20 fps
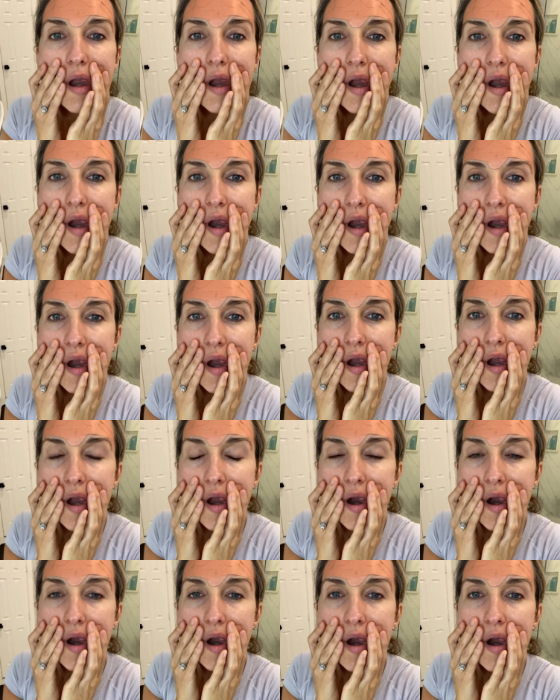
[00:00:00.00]

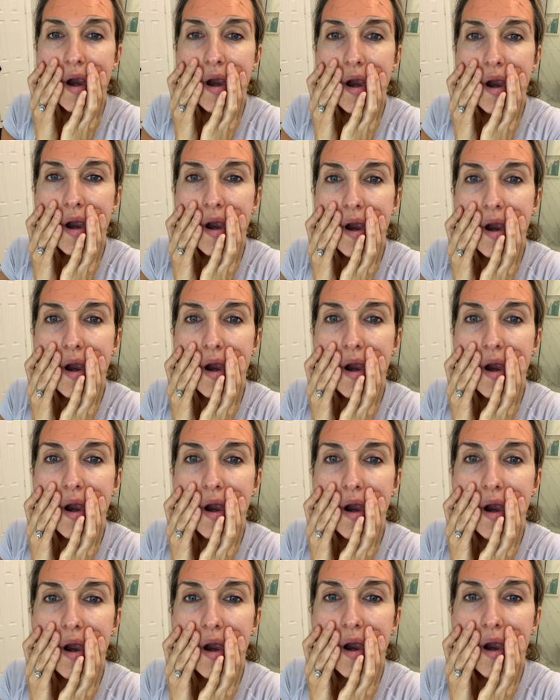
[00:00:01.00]

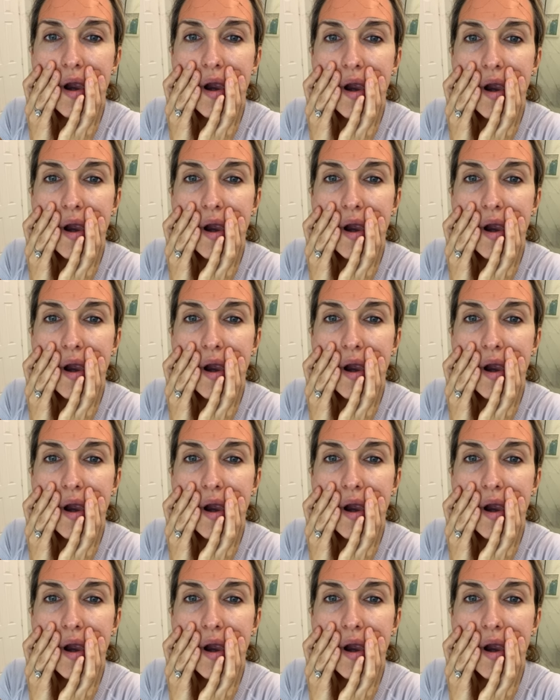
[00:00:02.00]
Nothing is said.